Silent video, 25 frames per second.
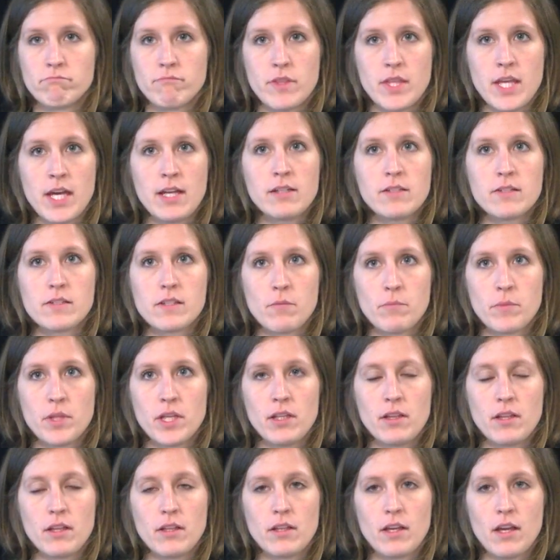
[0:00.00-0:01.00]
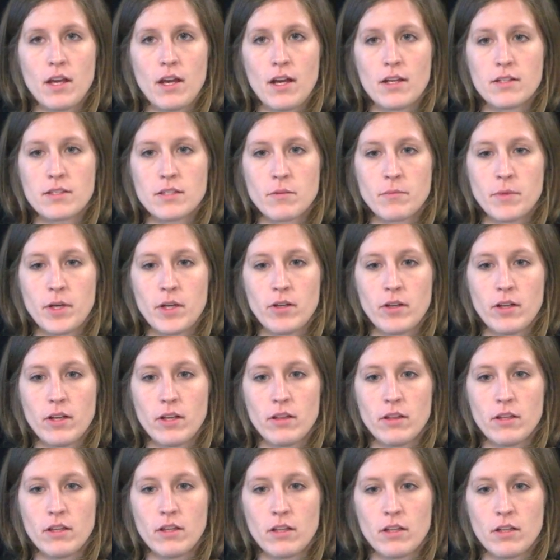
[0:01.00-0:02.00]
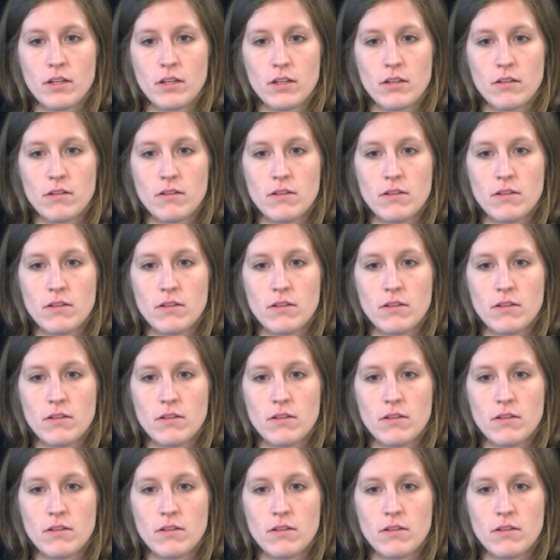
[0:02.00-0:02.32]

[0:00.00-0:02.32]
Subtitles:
that is something that they ask about in the